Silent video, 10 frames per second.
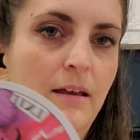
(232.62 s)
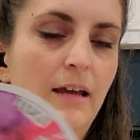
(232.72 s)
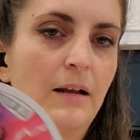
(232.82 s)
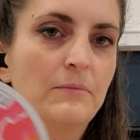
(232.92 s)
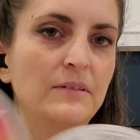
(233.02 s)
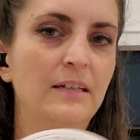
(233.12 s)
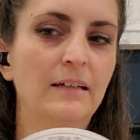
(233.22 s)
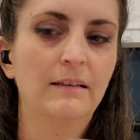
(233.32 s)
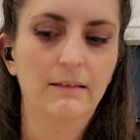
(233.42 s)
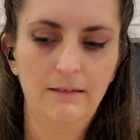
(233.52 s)
And I'm
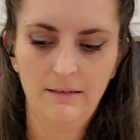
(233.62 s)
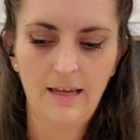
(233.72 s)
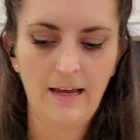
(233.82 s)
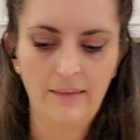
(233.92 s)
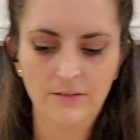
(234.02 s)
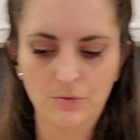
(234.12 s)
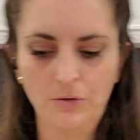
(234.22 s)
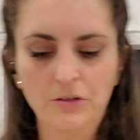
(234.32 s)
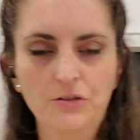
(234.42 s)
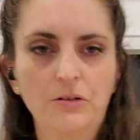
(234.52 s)
seeing, the
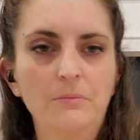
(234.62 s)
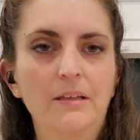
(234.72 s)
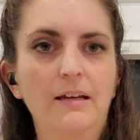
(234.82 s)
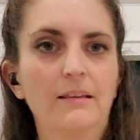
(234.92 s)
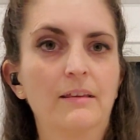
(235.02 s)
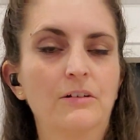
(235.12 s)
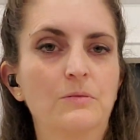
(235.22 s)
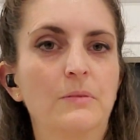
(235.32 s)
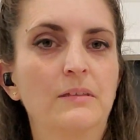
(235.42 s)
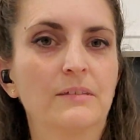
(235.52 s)
sword is showing me like
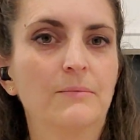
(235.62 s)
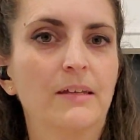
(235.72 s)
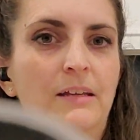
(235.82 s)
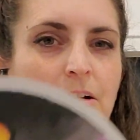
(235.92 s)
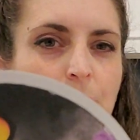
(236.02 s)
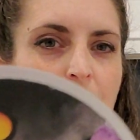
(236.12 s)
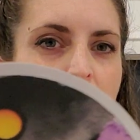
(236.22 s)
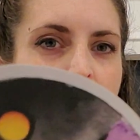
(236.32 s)
there's been something here about how